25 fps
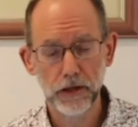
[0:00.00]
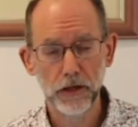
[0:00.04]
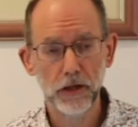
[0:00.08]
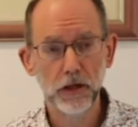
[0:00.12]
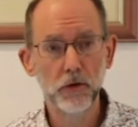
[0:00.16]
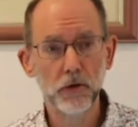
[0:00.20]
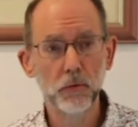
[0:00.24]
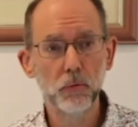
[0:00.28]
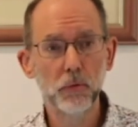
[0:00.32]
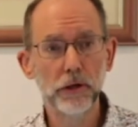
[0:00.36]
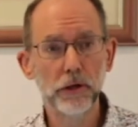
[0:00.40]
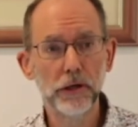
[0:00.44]

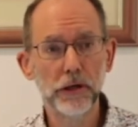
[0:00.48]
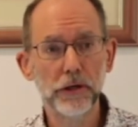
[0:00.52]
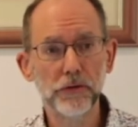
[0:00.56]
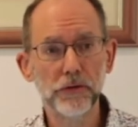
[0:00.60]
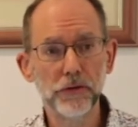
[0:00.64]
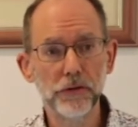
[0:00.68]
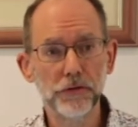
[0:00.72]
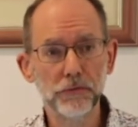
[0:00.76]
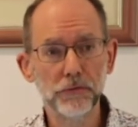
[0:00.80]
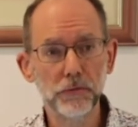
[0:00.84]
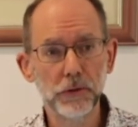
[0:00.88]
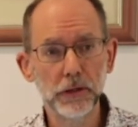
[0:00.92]
Whereas
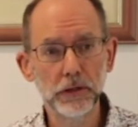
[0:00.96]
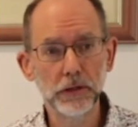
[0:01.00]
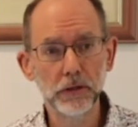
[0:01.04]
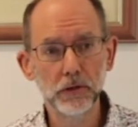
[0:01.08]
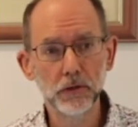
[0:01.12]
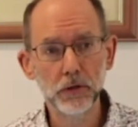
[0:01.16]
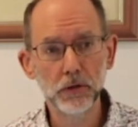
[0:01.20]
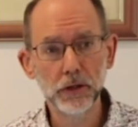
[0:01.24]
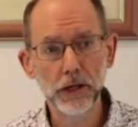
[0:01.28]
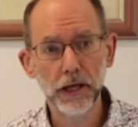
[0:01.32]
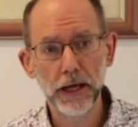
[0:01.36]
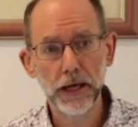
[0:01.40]
if we
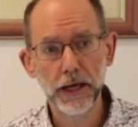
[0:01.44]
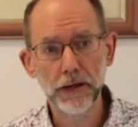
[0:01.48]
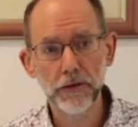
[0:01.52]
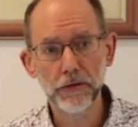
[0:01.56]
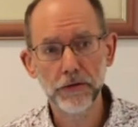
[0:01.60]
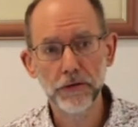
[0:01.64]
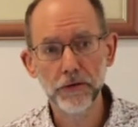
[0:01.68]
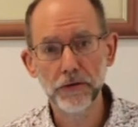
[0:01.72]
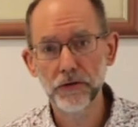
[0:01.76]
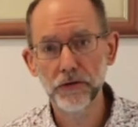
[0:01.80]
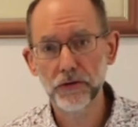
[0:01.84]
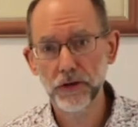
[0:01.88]
look at
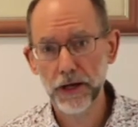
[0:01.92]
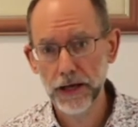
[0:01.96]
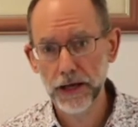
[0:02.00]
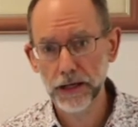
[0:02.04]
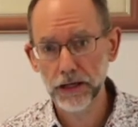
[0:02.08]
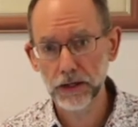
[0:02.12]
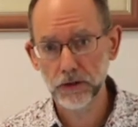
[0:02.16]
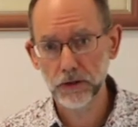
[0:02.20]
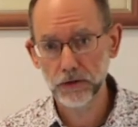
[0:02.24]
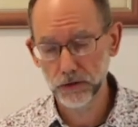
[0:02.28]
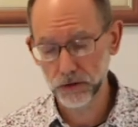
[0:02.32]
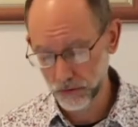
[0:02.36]
the
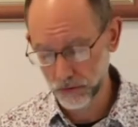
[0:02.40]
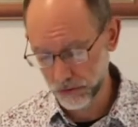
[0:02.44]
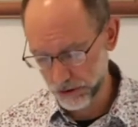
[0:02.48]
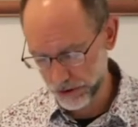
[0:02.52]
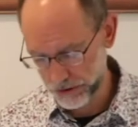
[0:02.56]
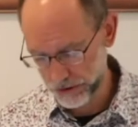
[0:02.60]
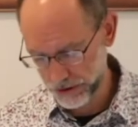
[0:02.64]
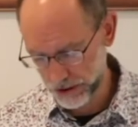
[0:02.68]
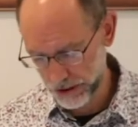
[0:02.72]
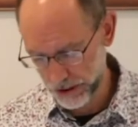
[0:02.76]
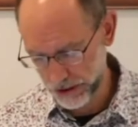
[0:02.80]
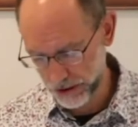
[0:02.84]
second
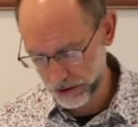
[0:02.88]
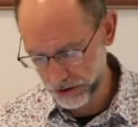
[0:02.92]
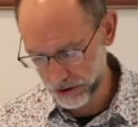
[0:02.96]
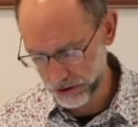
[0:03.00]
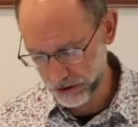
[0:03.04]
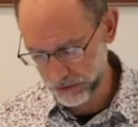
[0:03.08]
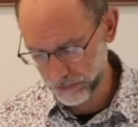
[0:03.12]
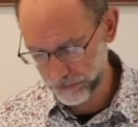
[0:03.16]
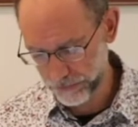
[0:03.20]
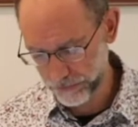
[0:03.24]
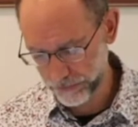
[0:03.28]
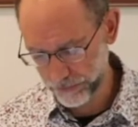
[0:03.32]

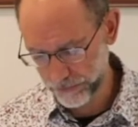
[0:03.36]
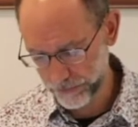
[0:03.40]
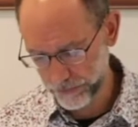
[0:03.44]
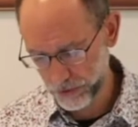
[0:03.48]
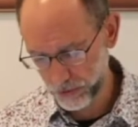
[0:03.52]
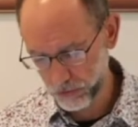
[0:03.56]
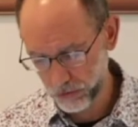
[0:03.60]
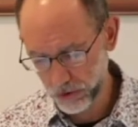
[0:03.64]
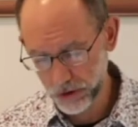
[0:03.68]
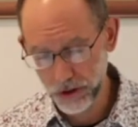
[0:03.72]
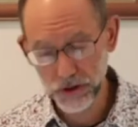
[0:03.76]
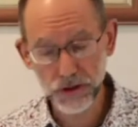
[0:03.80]
quotation,
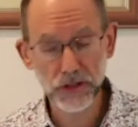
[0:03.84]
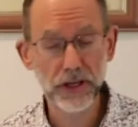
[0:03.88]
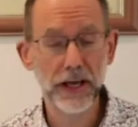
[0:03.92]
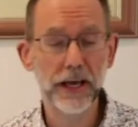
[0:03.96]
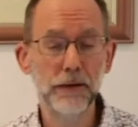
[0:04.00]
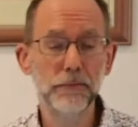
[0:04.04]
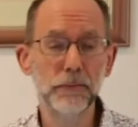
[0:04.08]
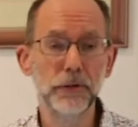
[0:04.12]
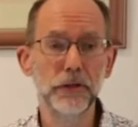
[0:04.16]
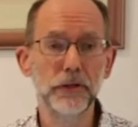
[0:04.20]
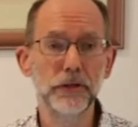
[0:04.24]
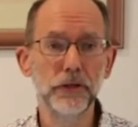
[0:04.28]
what has
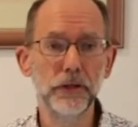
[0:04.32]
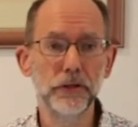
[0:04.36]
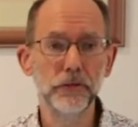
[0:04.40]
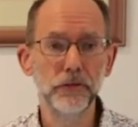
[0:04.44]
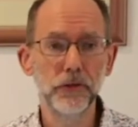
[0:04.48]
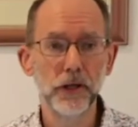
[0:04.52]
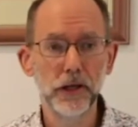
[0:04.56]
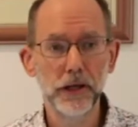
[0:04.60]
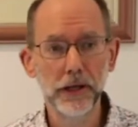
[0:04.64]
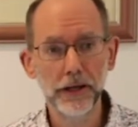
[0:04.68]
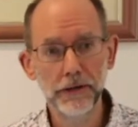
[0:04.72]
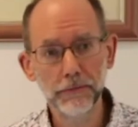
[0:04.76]
happened is
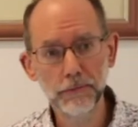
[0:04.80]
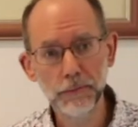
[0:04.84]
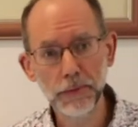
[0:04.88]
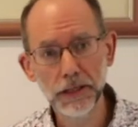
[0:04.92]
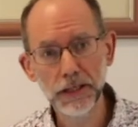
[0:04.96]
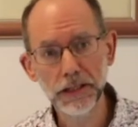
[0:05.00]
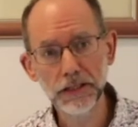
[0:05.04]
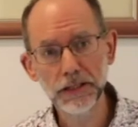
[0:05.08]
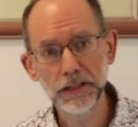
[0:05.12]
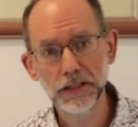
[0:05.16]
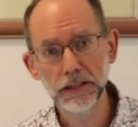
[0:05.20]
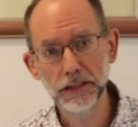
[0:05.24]

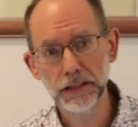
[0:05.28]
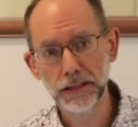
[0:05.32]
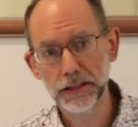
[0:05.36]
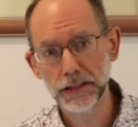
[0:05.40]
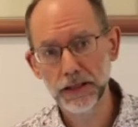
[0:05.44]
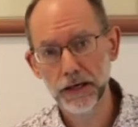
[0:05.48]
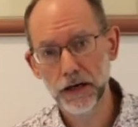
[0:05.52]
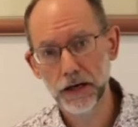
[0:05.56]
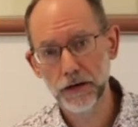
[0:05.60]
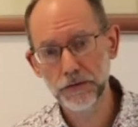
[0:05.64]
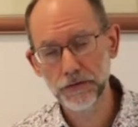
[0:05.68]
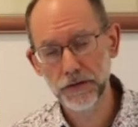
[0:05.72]
immediately
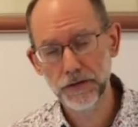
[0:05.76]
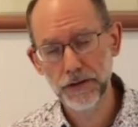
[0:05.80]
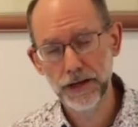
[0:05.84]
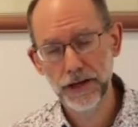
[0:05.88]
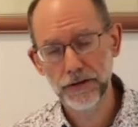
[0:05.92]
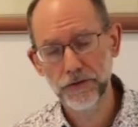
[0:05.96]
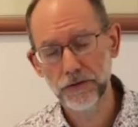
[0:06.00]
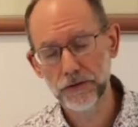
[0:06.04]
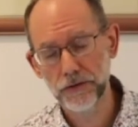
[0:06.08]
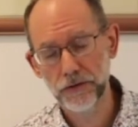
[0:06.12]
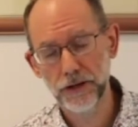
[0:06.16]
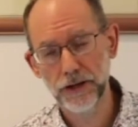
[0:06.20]
after
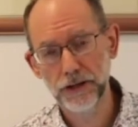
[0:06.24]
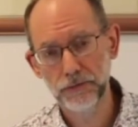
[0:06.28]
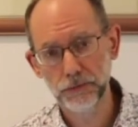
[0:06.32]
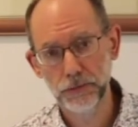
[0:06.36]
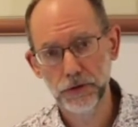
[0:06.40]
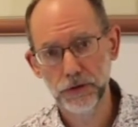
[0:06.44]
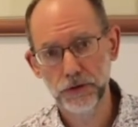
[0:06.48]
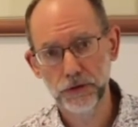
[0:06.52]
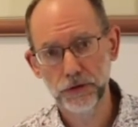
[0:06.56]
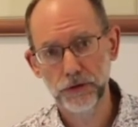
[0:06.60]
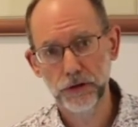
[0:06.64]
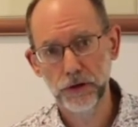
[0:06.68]
that
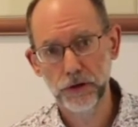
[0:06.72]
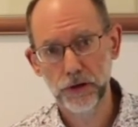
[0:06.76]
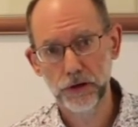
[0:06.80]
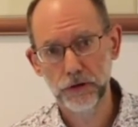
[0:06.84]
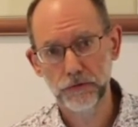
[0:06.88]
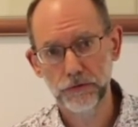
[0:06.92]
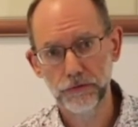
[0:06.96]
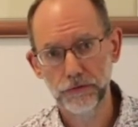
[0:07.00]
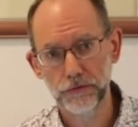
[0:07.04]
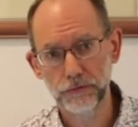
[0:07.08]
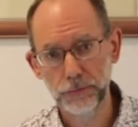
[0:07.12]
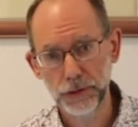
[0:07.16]
statement
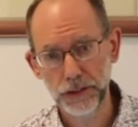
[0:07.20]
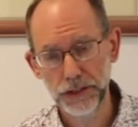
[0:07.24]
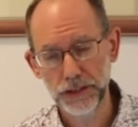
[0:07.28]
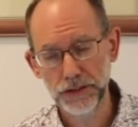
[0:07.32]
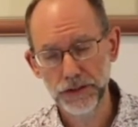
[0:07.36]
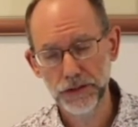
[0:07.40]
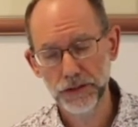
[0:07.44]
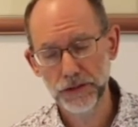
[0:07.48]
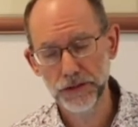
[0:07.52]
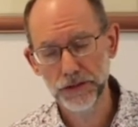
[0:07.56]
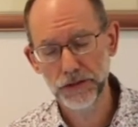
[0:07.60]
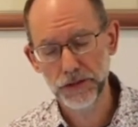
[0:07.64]
of
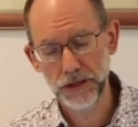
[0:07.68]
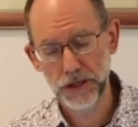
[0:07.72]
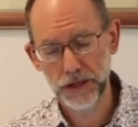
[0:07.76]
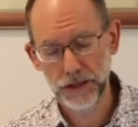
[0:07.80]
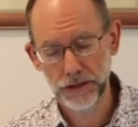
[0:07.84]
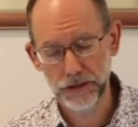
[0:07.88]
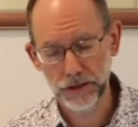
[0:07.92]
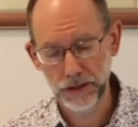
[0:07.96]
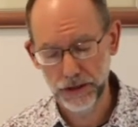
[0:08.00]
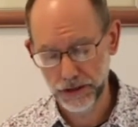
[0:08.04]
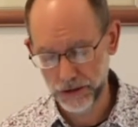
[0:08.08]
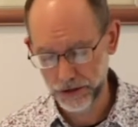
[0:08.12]
Peter's,
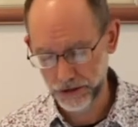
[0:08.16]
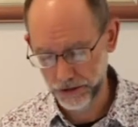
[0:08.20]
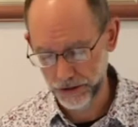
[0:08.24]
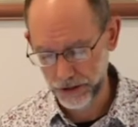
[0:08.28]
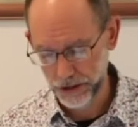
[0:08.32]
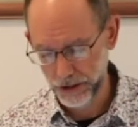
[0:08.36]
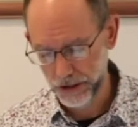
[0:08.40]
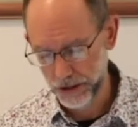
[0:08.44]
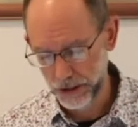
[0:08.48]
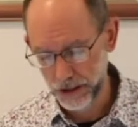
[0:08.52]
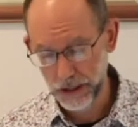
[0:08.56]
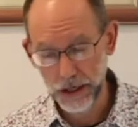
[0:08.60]
and
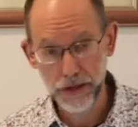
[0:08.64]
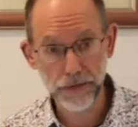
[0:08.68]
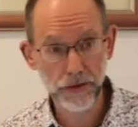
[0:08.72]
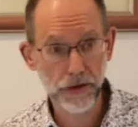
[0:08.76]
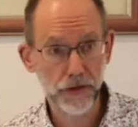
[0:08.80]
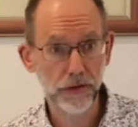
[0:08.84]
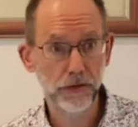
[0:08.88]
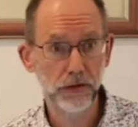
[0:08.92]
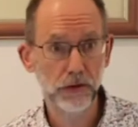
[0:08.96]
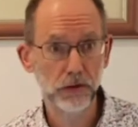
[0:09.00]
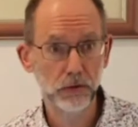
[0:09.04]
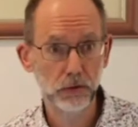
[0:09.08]

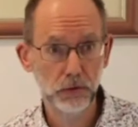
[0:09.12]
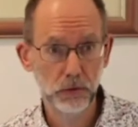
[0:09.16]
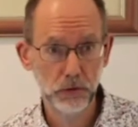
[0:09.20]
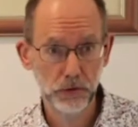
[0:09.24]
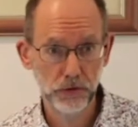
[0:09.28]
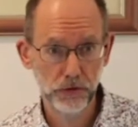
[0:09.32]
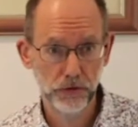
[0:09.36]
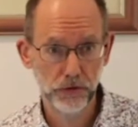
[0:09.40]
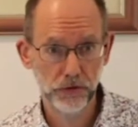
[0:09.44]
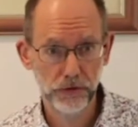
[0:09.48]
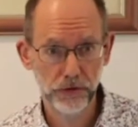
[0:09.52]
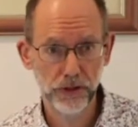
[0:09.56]
then the
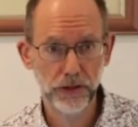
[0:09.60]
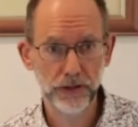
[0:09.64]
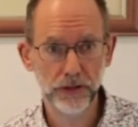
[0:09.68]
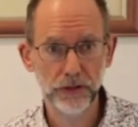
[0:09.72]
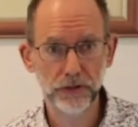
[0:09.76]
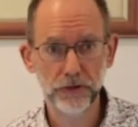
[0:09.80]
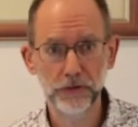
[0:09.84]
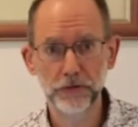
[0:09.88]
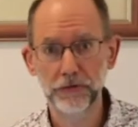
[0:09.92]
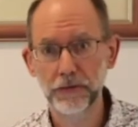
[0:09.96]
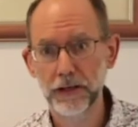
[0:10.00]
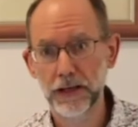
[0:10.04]
Lord has said
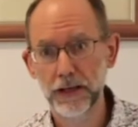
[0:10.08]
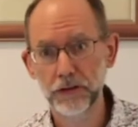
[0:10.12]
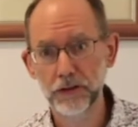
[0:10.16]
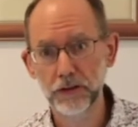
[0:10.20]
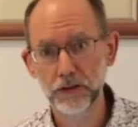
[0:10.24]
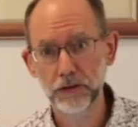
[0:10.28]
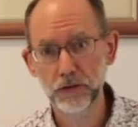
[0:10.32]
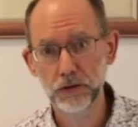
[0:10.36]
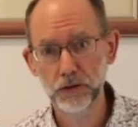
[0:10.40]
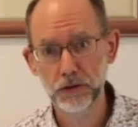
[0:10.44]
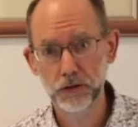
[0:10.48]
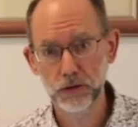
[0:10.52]
he's
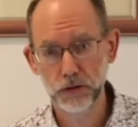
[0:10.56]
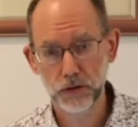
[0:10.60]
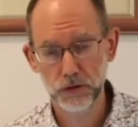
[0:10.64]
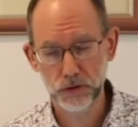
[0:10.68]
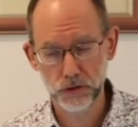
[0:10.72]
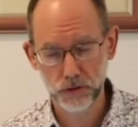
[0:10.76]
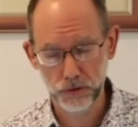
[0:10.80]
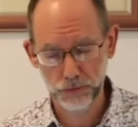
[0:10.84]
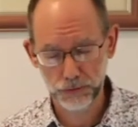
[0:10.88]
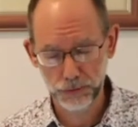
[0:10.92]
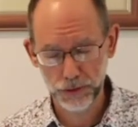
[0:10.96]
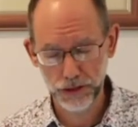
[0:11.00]
founding the
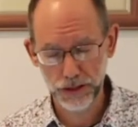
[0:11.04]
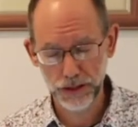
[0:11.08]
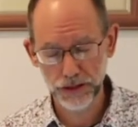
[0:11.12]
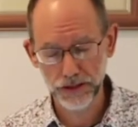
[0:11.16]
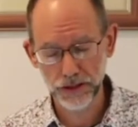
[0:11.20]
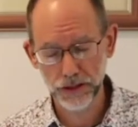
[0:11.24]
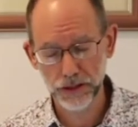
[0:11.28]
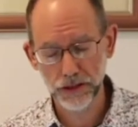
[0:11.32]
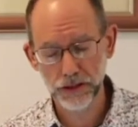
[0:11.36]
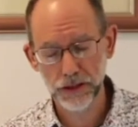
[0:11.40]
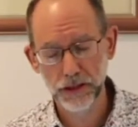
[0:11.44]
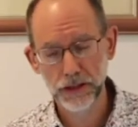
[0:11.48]
church on
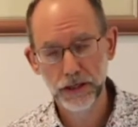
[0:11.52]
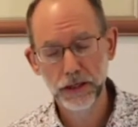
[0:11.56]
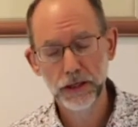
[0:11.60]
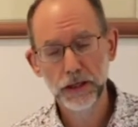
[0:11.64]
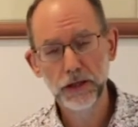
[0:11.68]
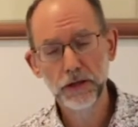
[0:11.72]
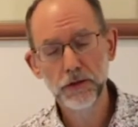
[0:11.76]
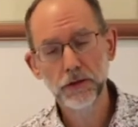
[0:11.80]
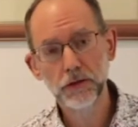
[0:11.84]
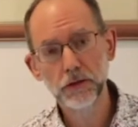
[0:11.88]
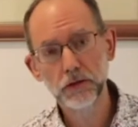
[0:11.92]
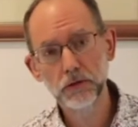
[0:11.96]
Peter,
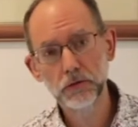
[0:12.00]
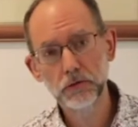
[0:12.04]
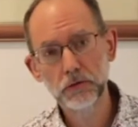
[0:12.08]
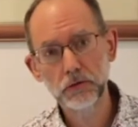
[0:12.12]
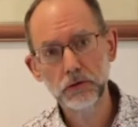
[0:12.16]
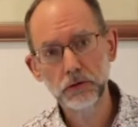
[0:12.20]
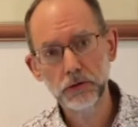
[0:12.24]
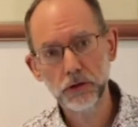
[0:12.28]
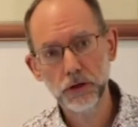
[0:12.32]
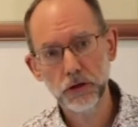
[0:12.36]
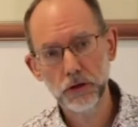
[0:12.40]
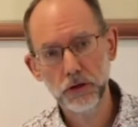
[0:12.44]
the
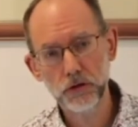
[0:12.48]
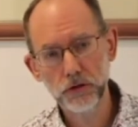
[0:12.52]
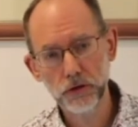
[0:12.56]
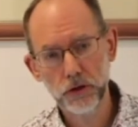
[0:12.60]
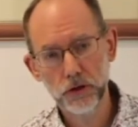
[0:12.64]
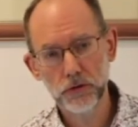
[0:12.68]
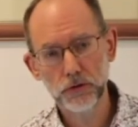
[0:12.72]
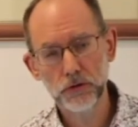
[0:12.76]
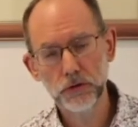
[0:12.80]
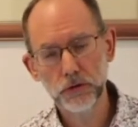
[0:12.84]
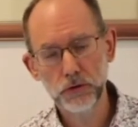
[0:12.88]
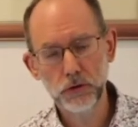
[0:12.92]
Lord goes
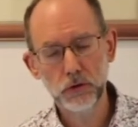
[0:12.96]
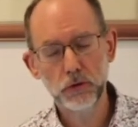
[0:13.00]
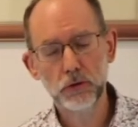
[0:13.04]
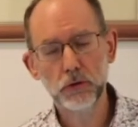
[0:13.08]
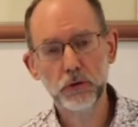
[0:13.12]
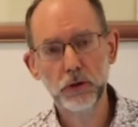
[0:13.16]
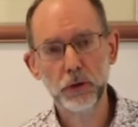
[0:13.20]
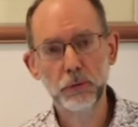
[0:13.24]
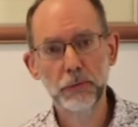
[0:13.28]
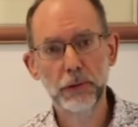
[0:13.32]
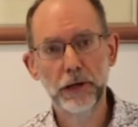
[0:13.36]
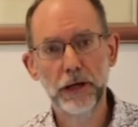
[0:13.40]
on to
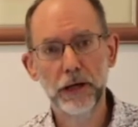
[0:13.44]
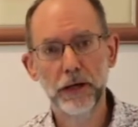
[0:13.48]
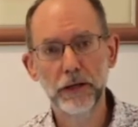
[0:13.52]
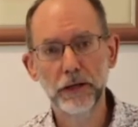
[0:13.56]
talk about